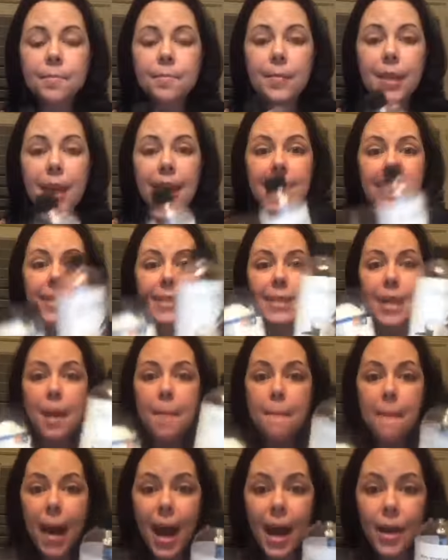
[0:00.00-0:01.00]
It does
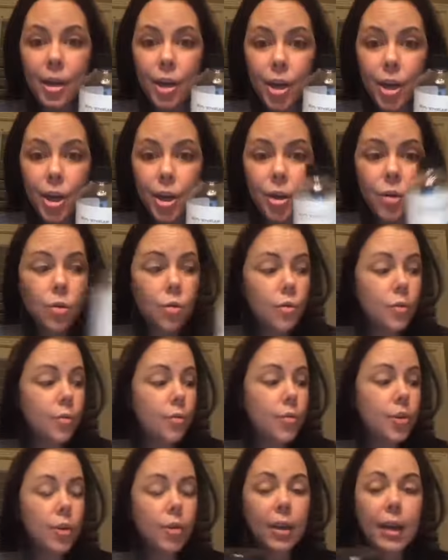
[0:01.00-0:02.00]
not matter.
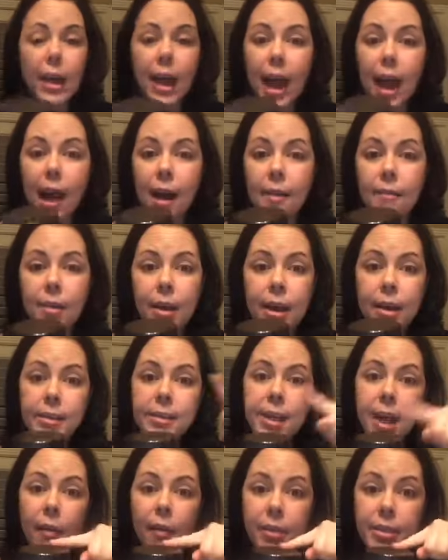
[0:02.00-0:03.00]
You can have a
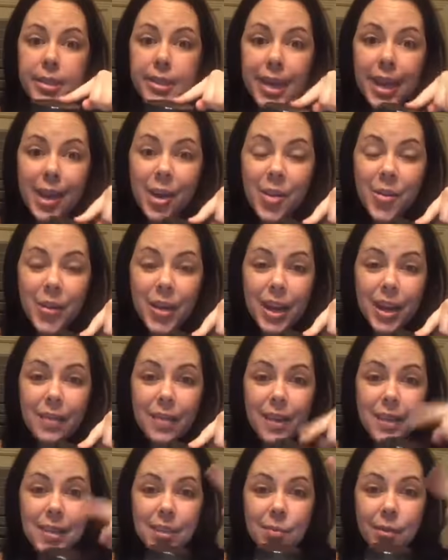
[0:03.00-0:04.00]
solid state coconut
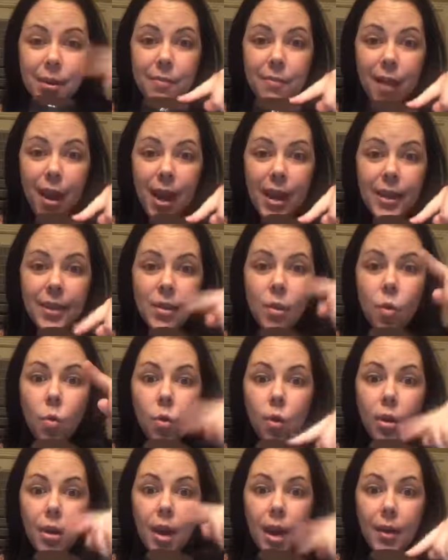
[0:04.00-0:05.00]
that's refined
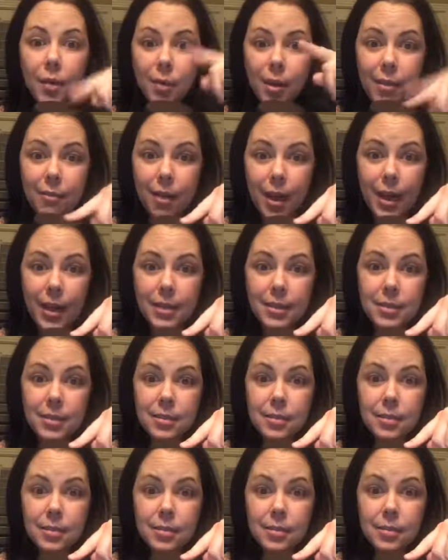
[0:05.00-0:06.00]
or unrefined
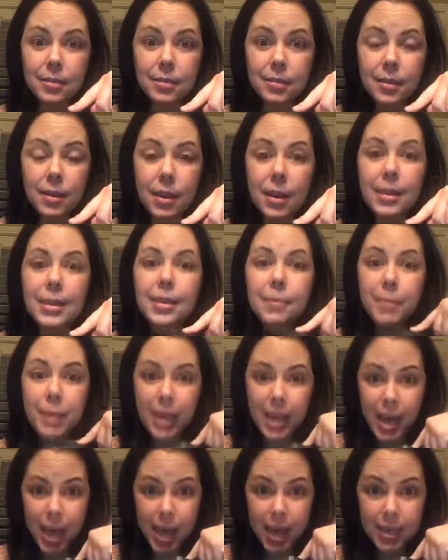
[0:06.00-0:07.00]

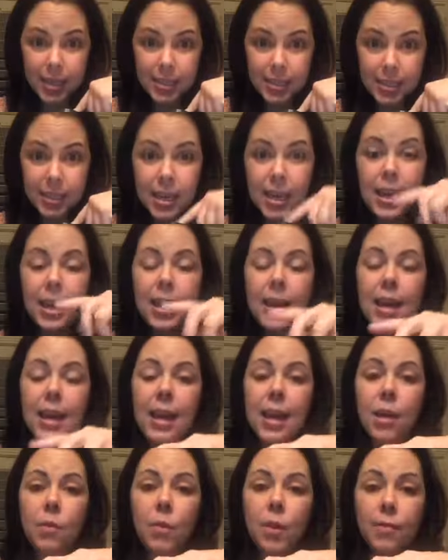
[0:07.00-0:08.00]
because
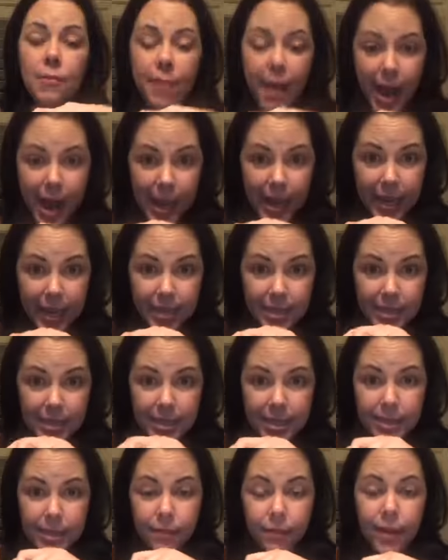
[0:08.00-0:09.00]
refined
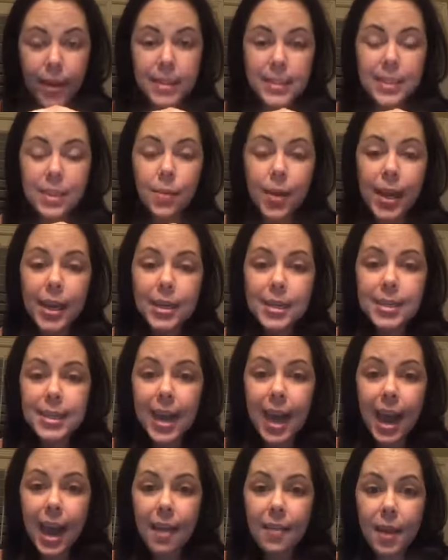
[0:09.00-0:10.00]
is a fancy way to
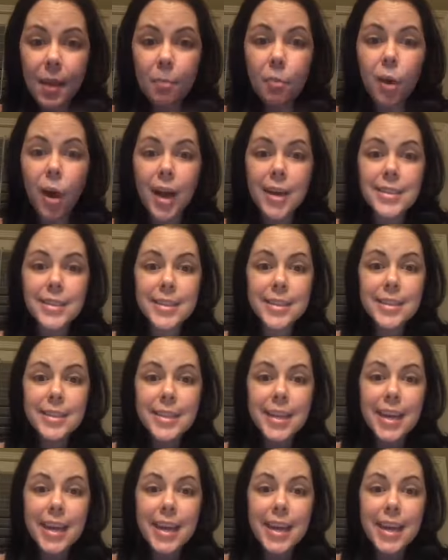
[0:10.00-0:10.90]
say they processed it